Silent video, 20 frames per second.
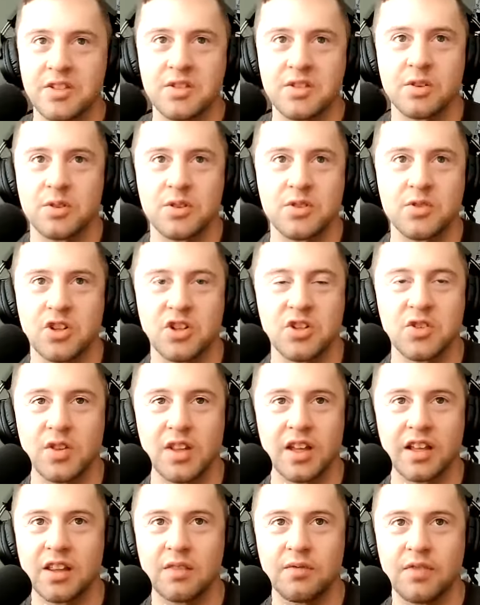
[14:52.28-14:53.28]
So it's just
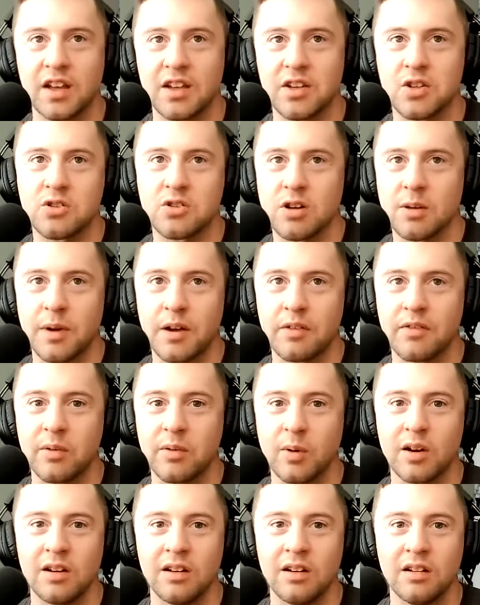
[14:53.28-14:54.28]
like the biggest strip everywhere?